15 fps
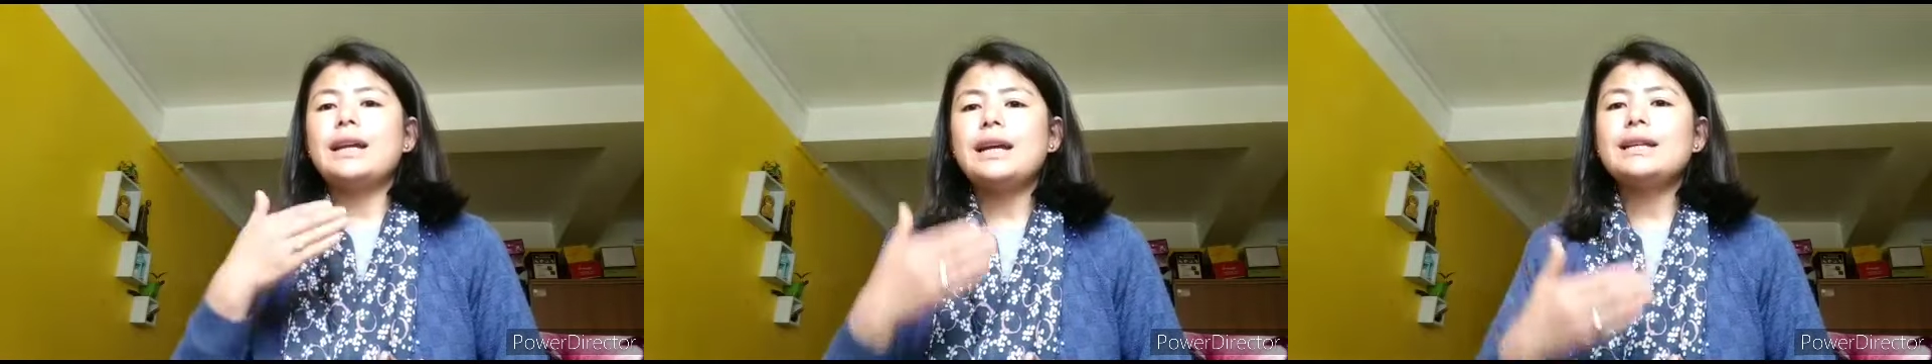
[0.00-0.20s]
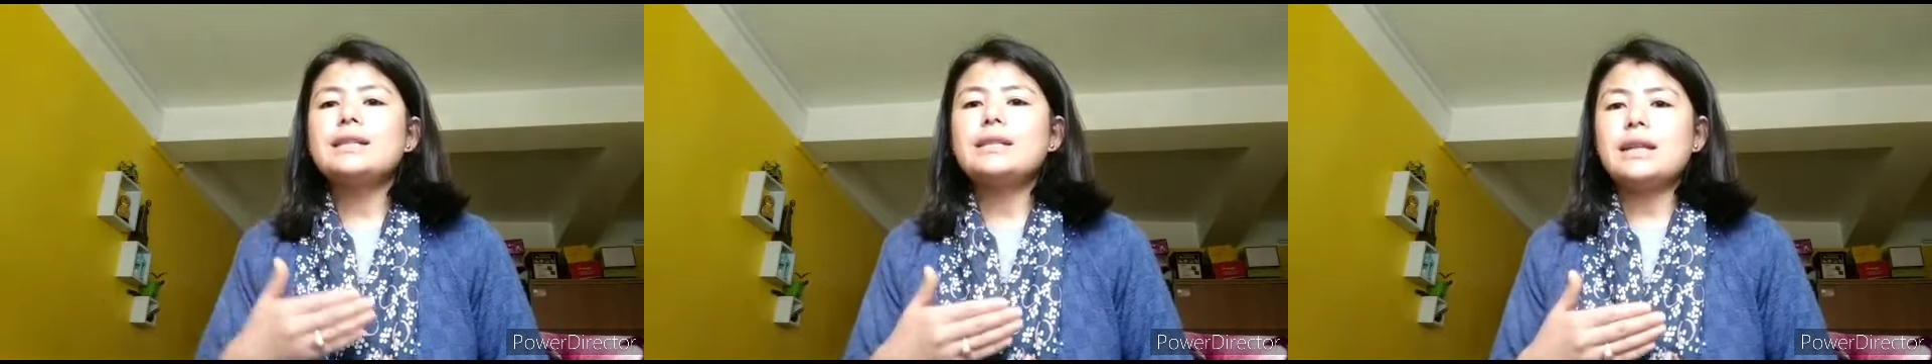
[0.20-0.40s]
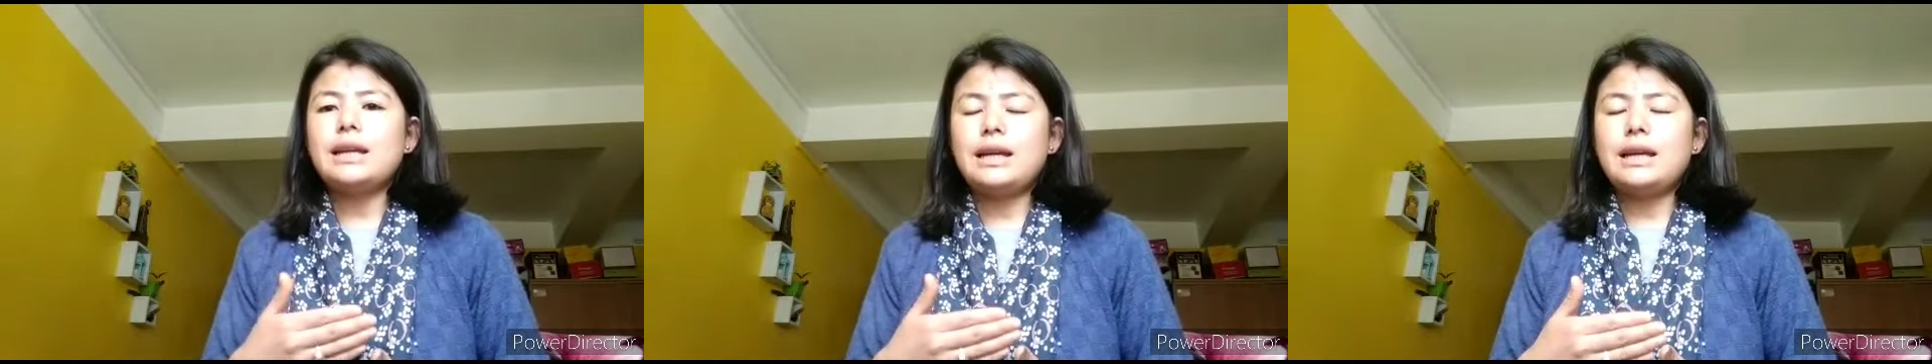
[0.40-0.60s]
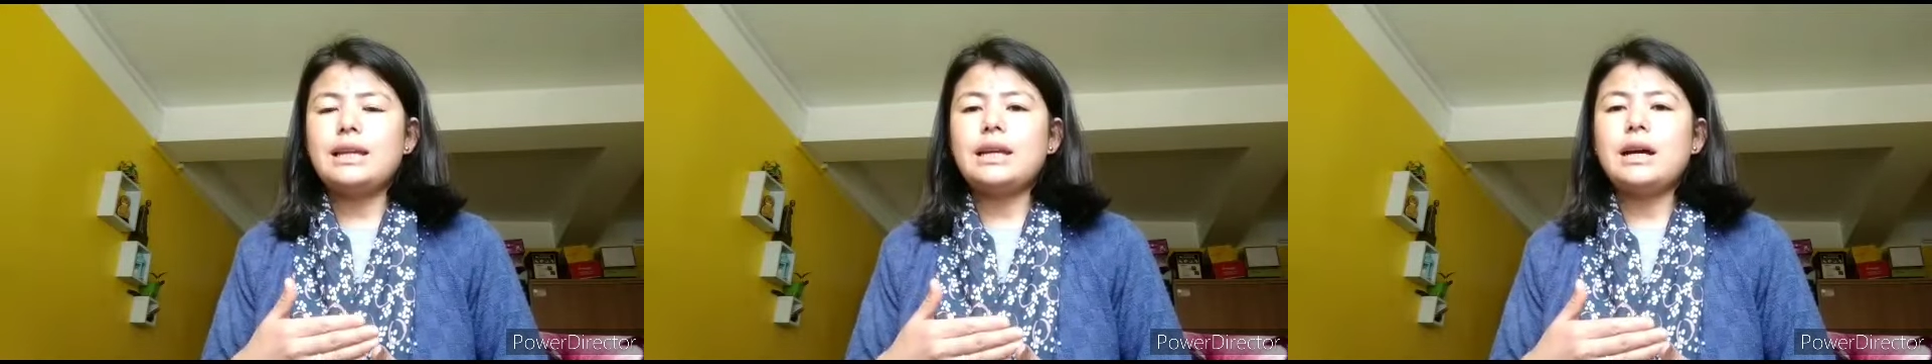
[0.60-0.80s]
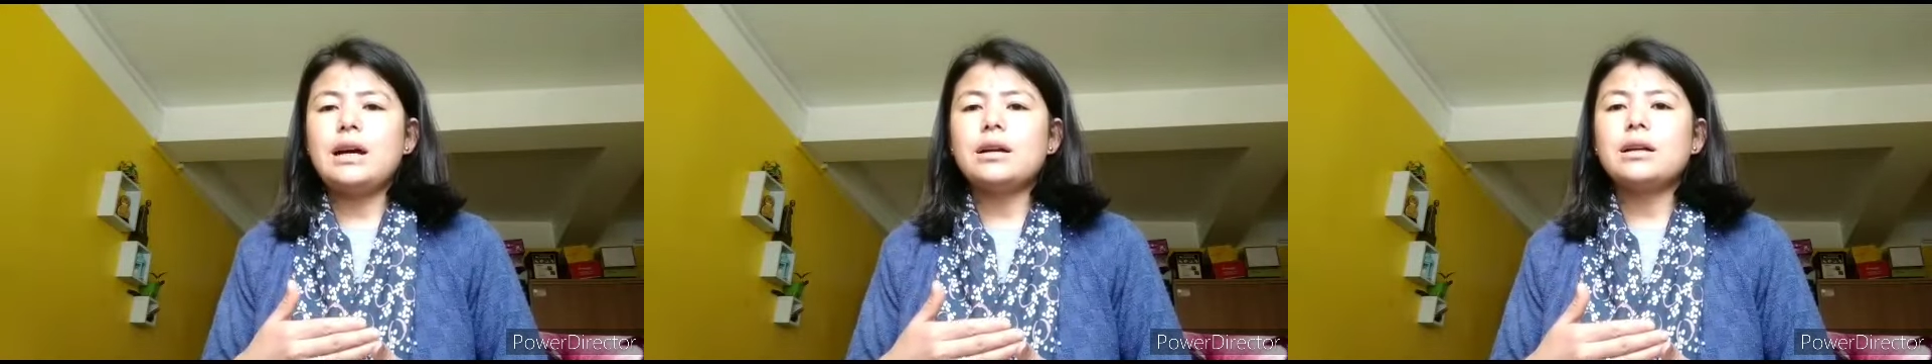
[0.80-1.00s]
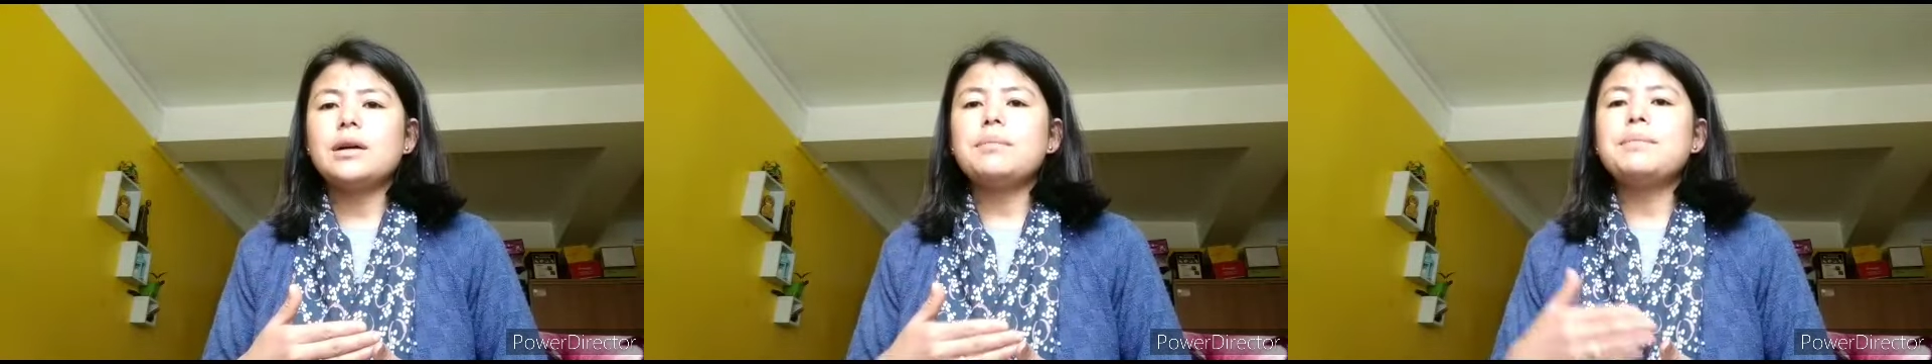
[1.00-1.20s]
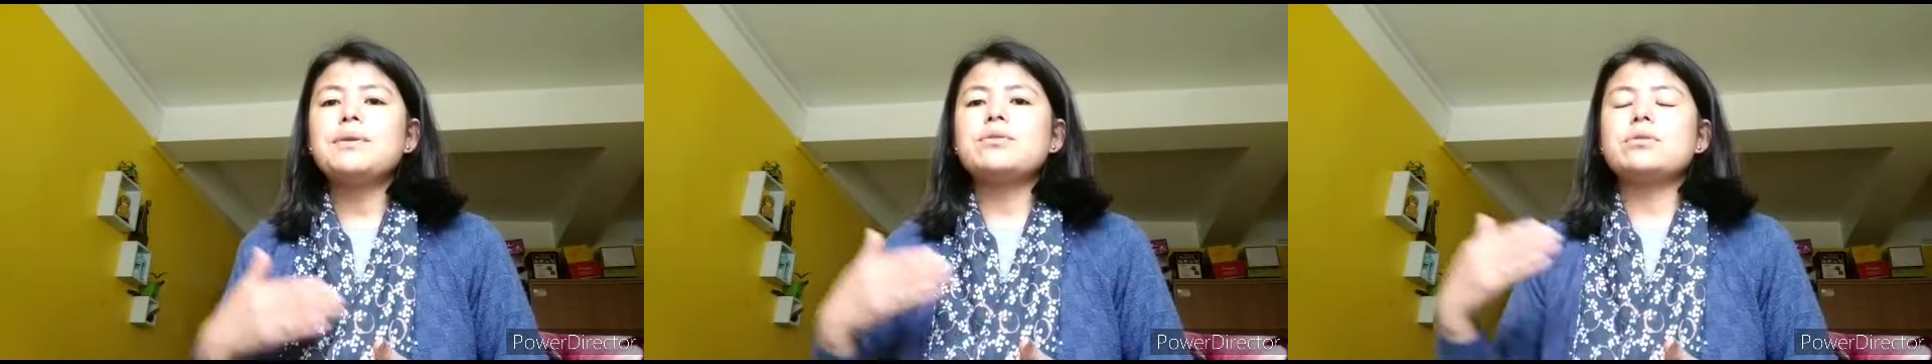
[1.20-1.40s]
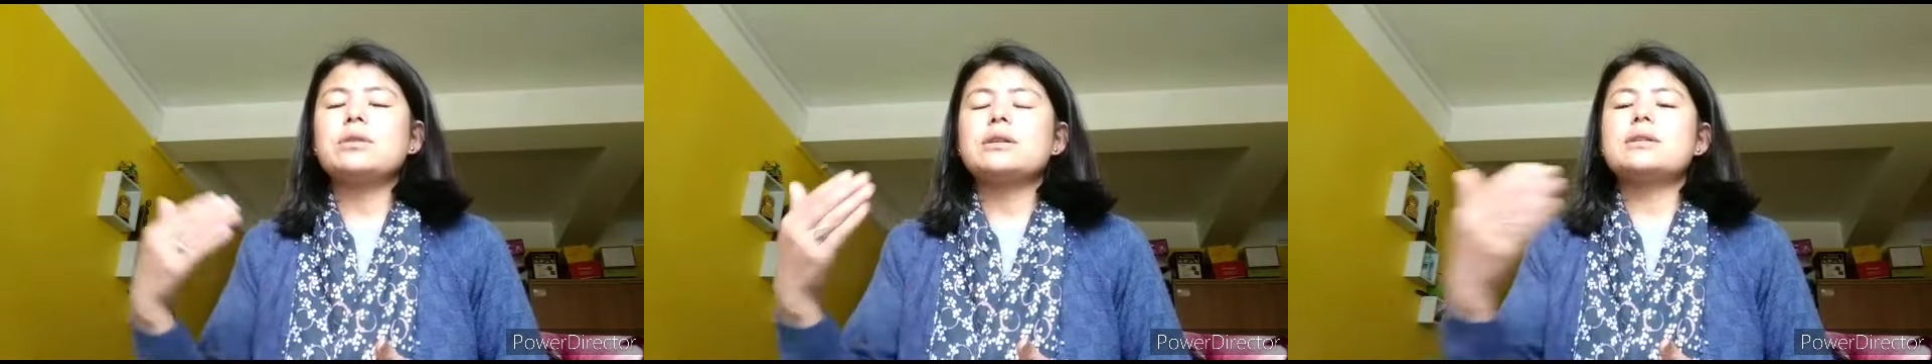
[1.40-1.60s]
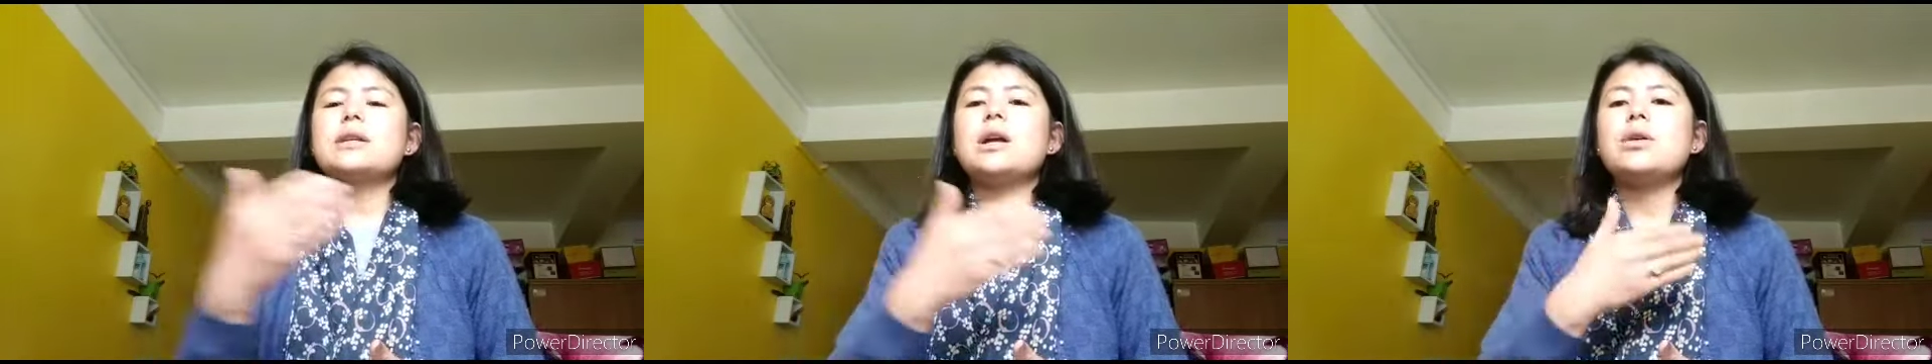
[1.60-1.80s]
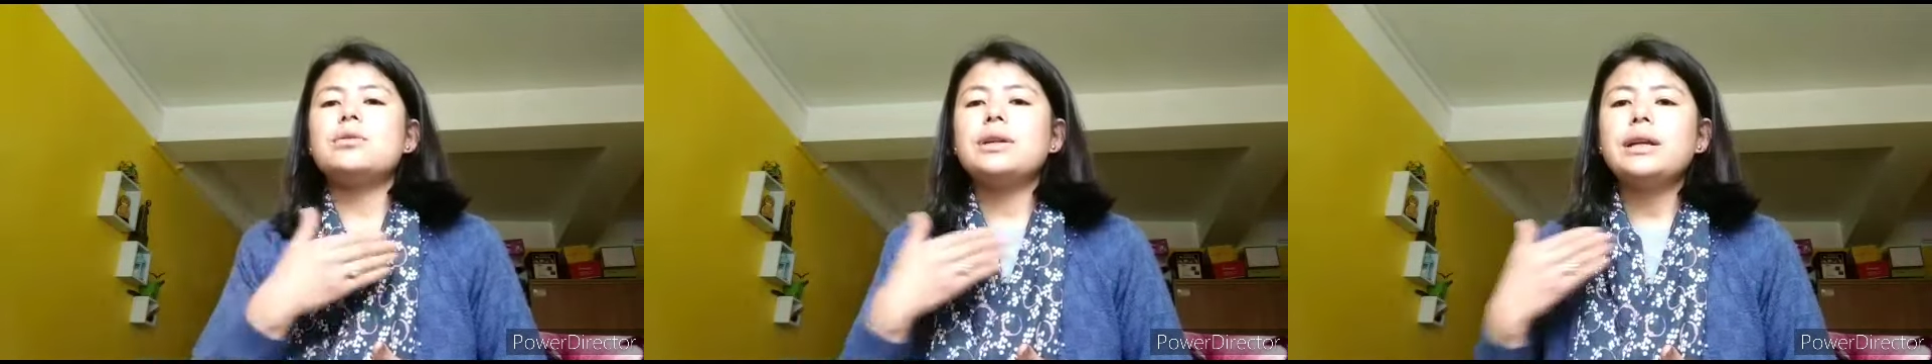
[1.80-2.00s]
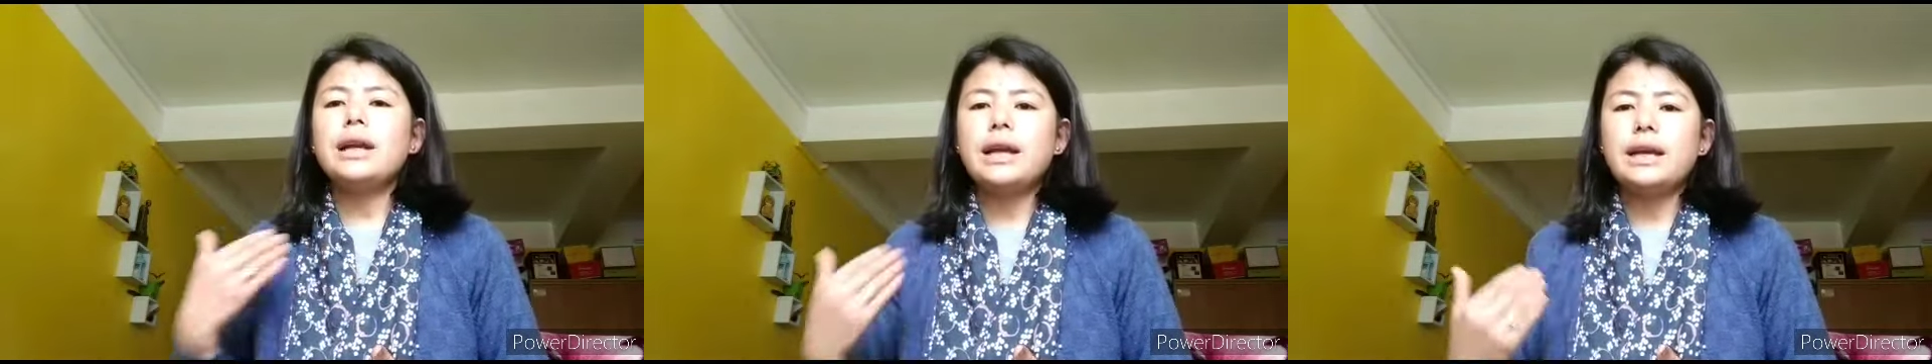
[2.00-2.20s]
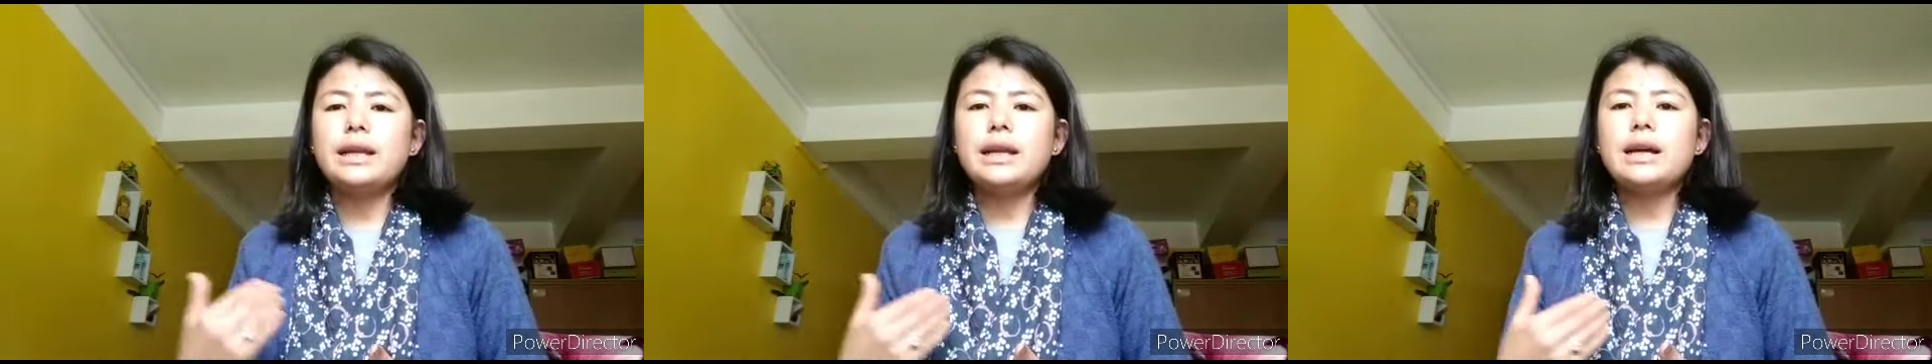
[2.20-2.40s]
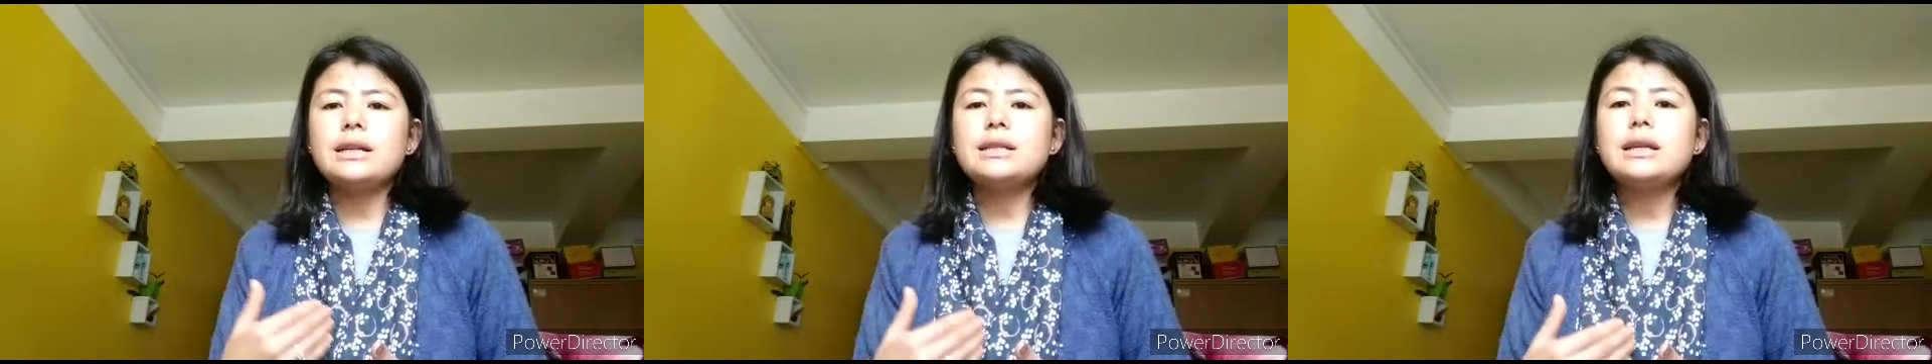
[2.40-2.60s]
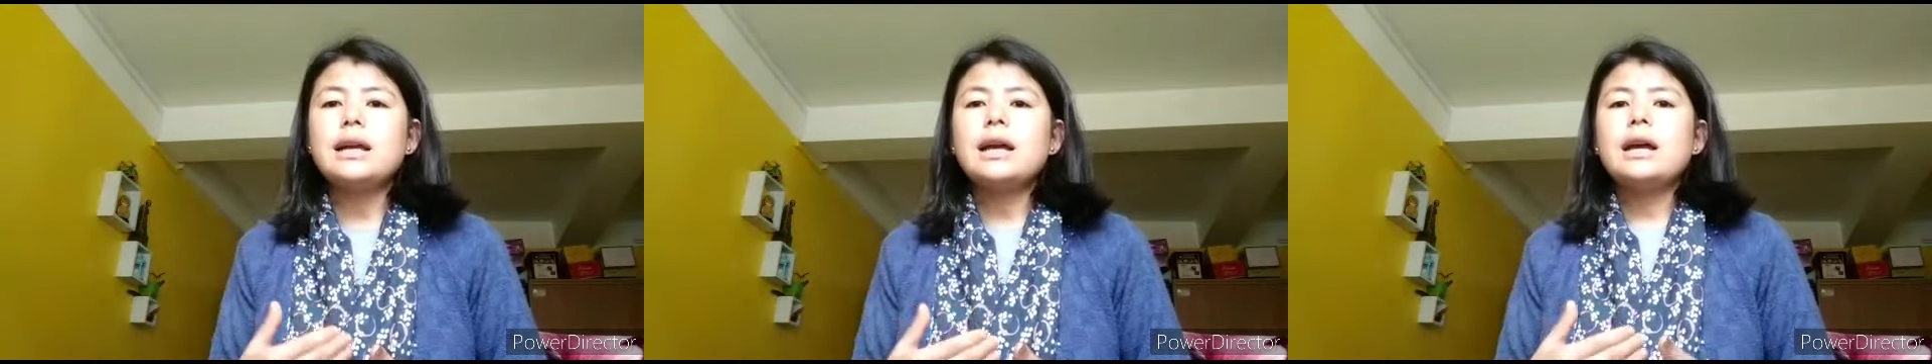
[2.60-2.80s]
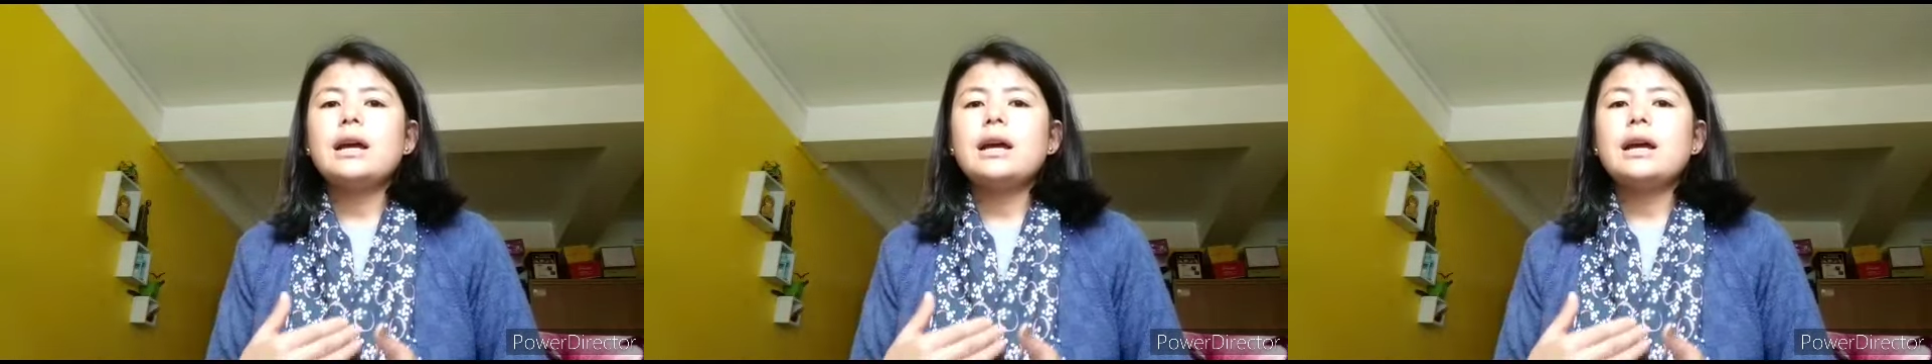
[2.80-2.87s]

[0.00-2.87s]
raised area compared to the surrounding areas.